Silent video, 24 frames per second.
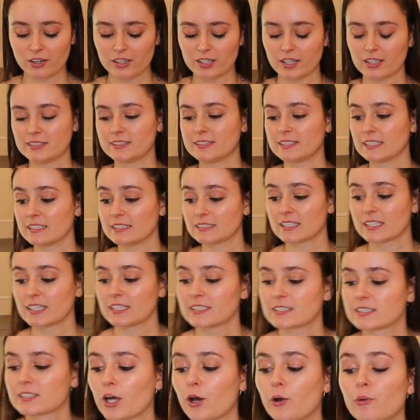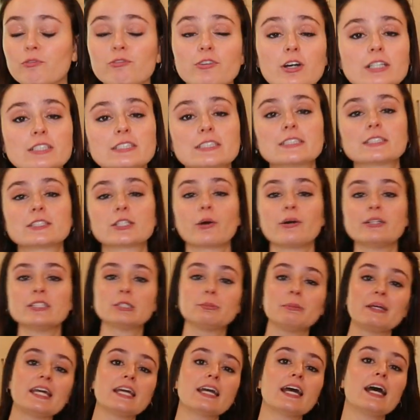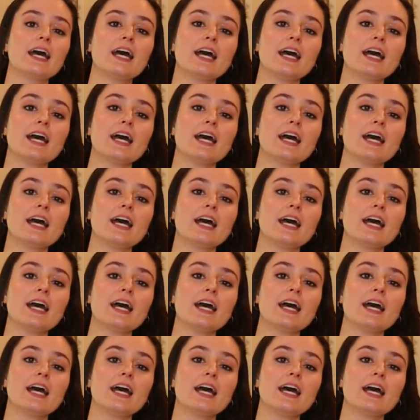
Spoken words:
on our seasoning. So first is going to be